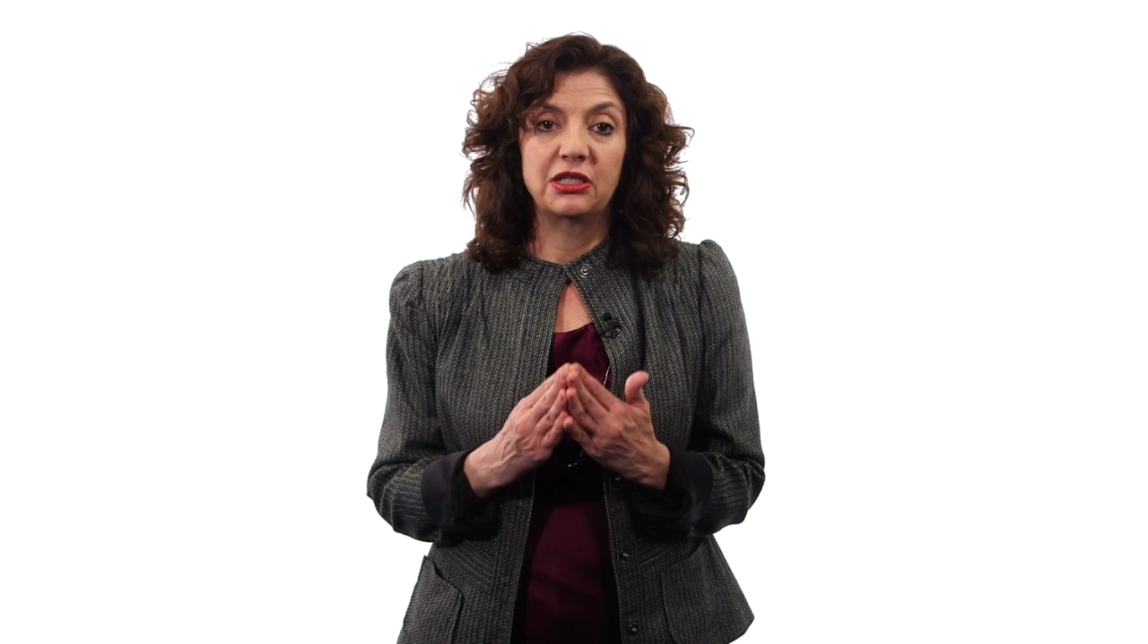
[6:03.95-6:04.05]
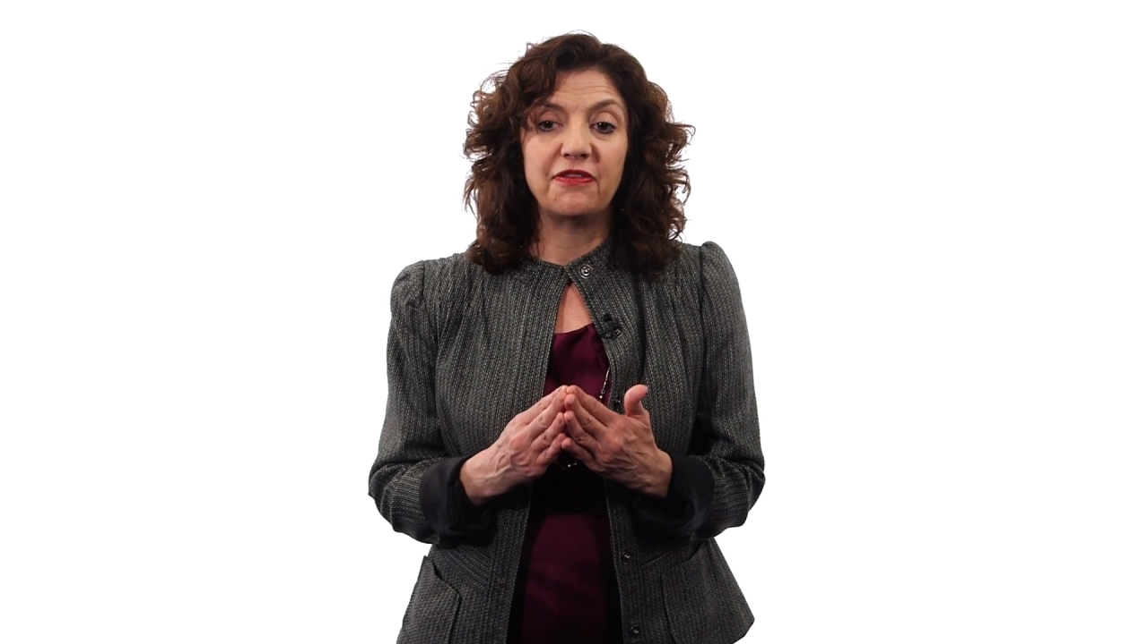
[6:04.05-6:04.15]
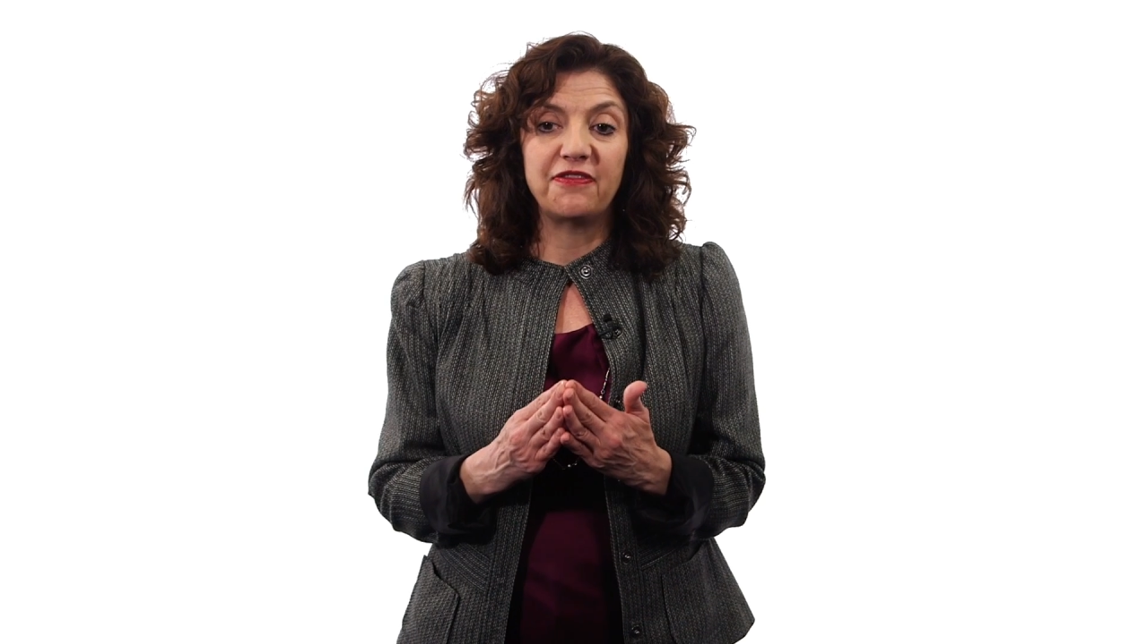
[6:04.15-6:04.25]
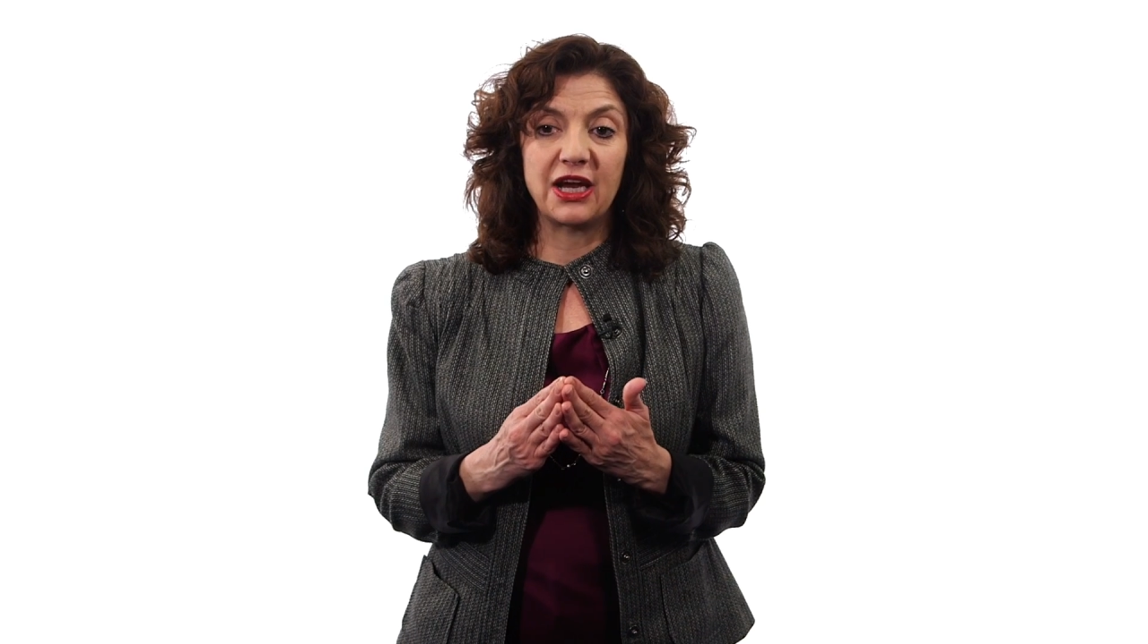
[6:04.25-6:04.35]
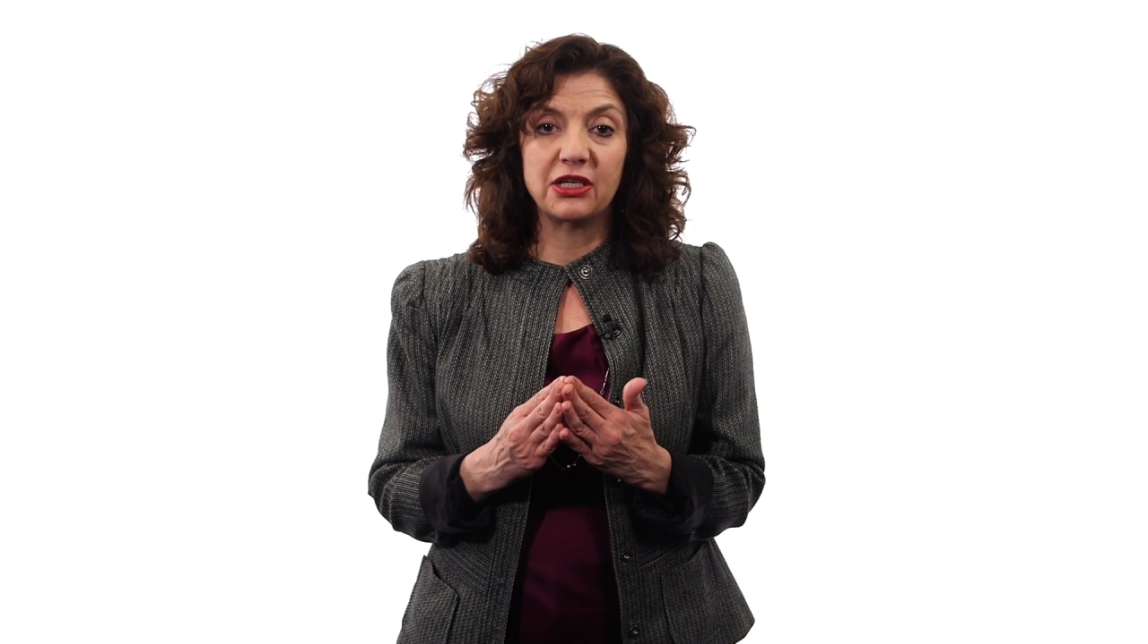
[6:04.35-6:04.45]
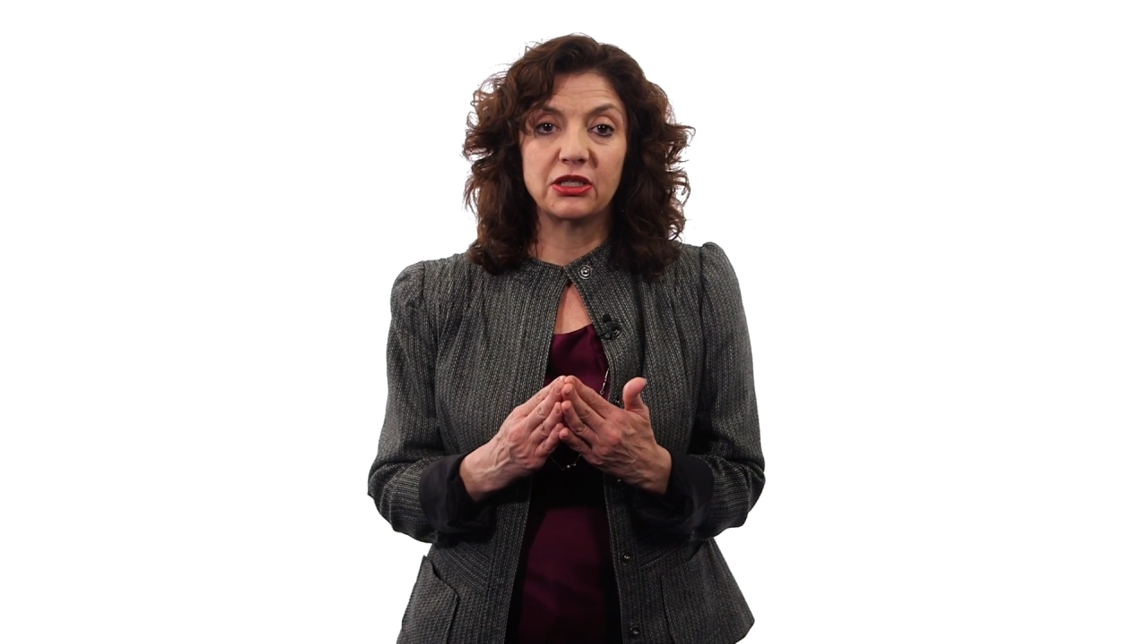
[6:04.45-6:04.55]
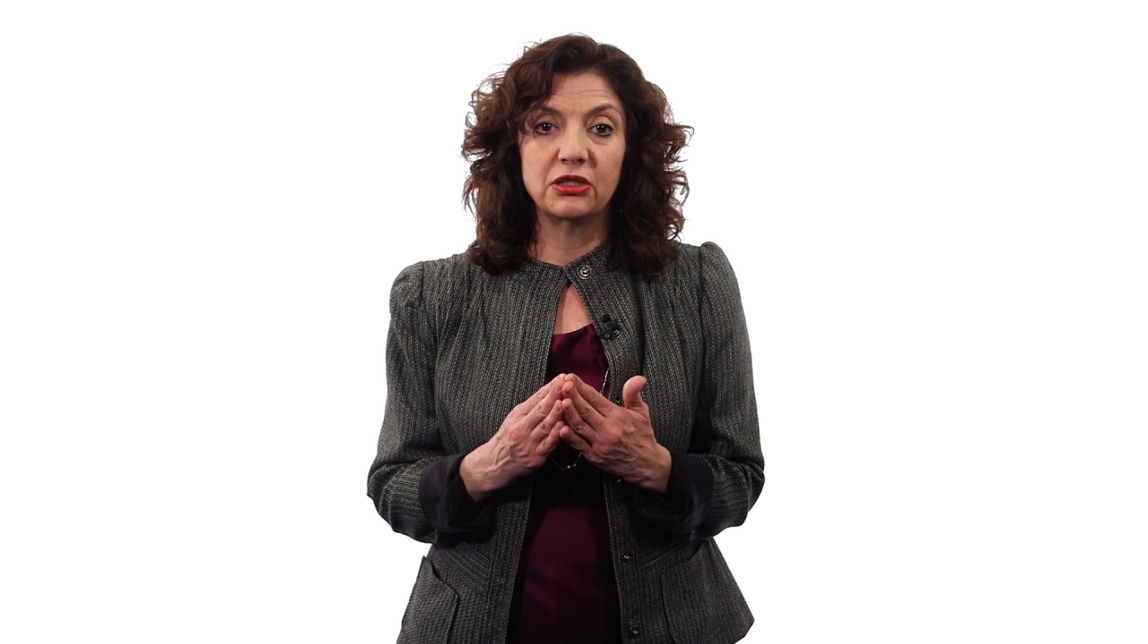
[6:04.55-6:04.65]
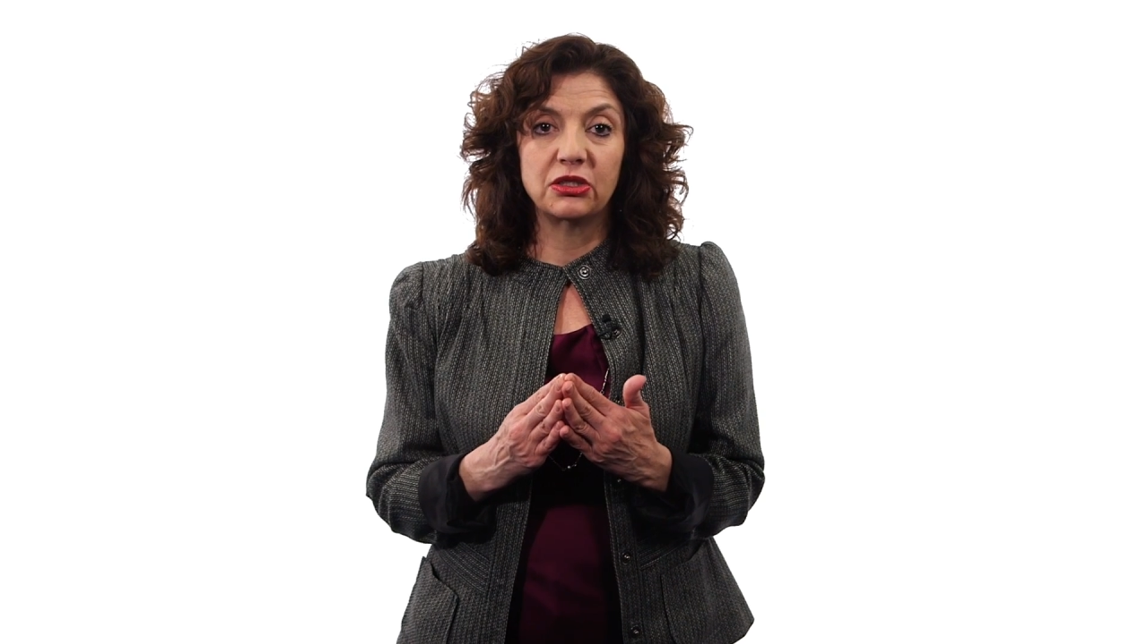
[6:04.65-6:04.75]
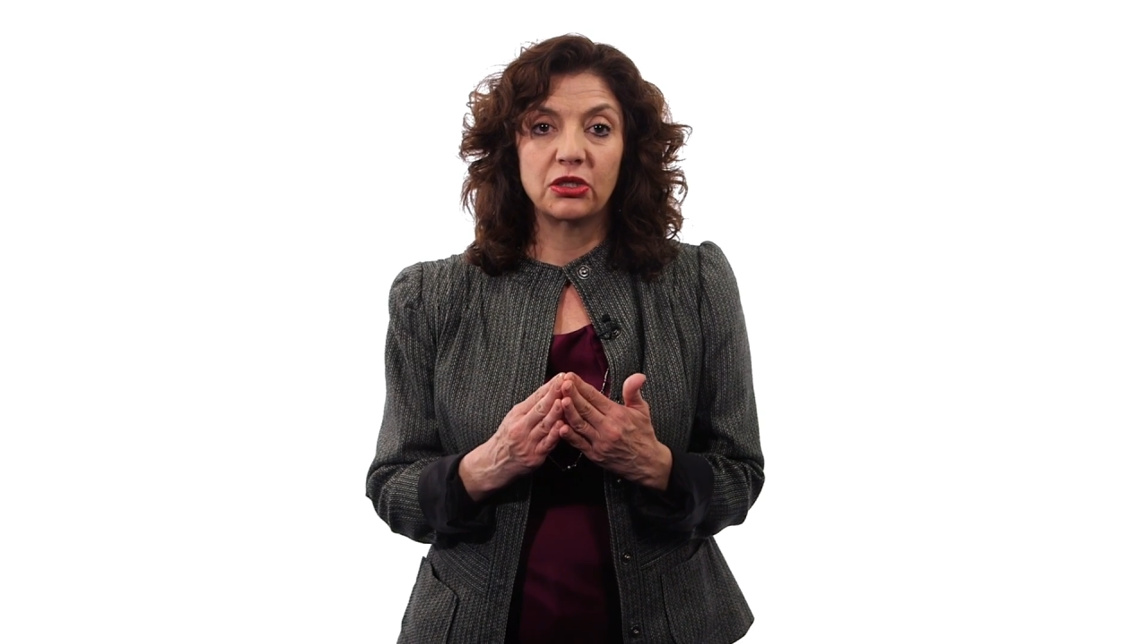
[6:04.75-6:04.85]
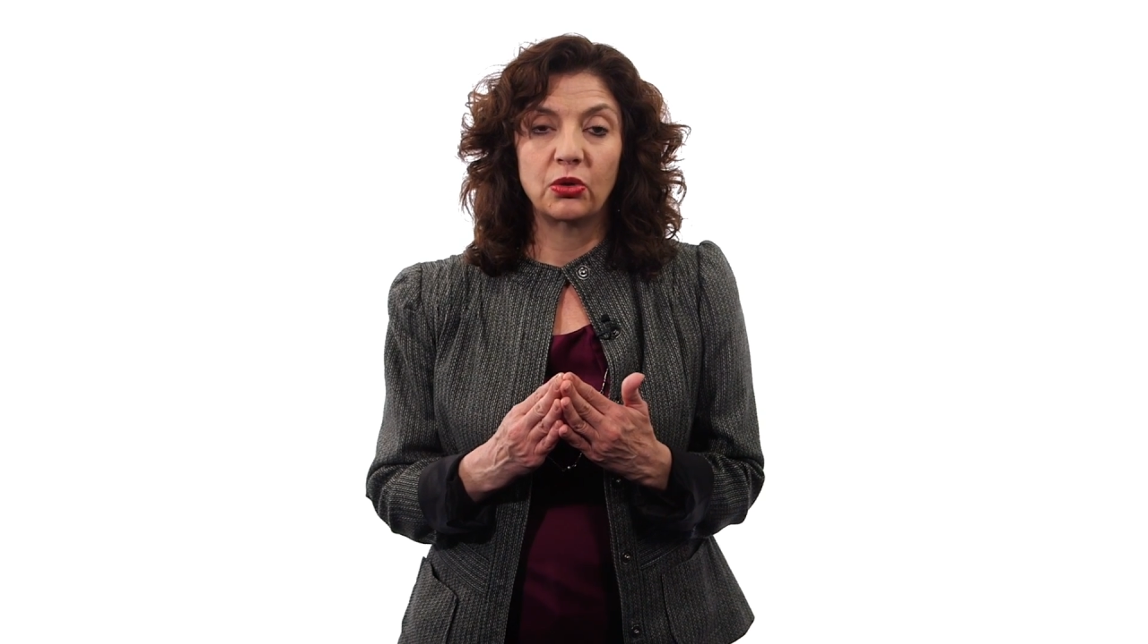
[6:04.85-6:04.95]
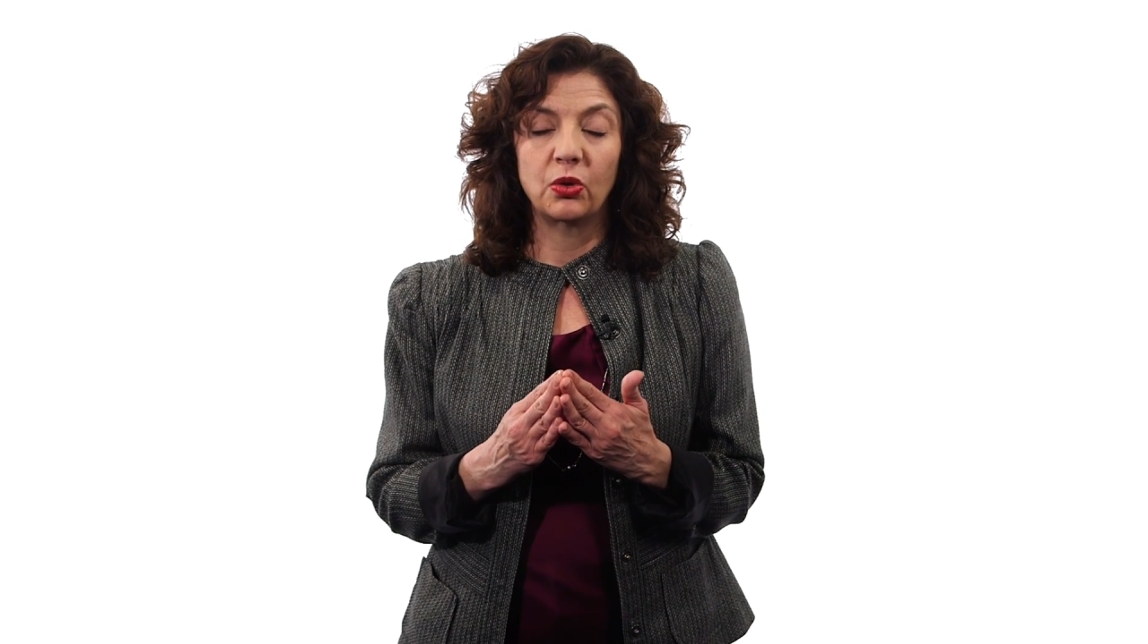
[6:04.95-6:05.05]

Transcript: defendant